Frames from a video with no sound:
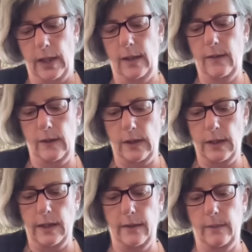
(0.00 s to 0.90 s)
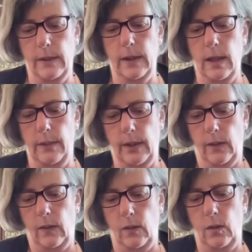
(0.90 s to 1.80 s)
think it's an announcement coming
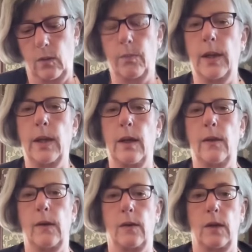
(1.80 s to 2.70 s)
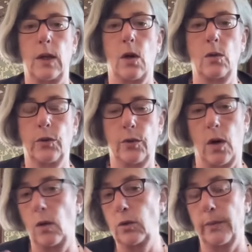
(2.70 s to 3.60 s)
soon, but is it the
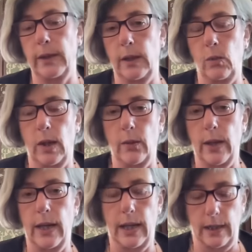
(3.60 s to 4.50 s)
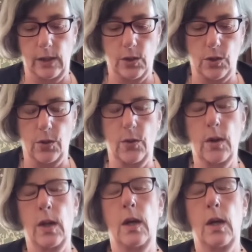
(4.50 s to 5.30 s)
ultimately where we're heading to?